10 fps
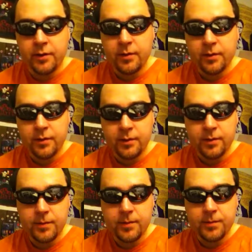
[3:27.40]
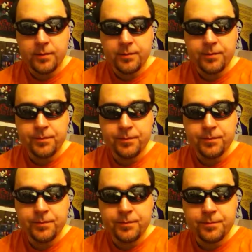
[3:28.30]

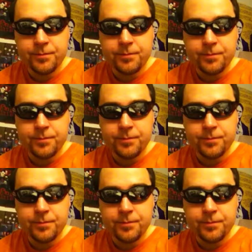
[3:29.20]
(silence)